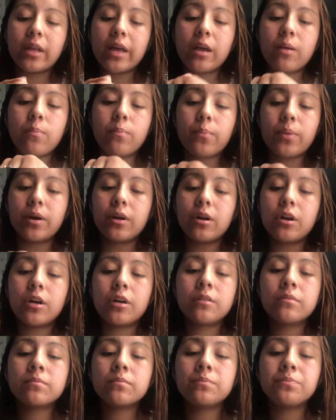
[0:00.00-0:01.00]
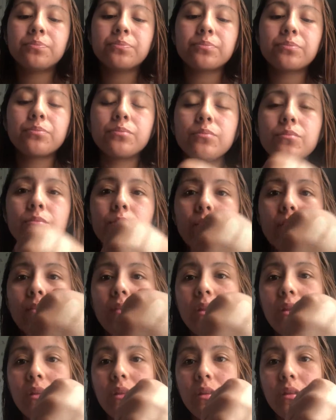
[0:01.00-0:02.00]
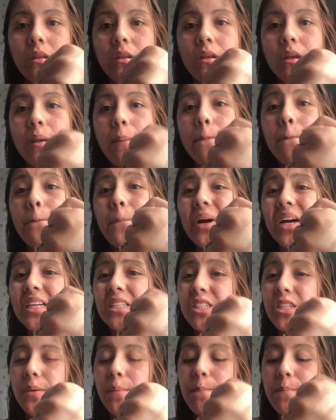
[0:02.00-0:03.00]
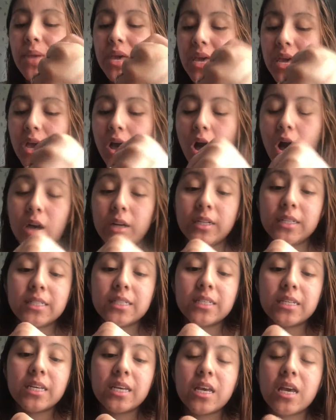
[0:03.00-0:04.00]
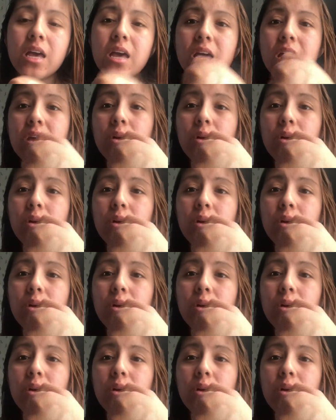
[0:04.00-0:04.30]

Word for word: like butter but to me honestly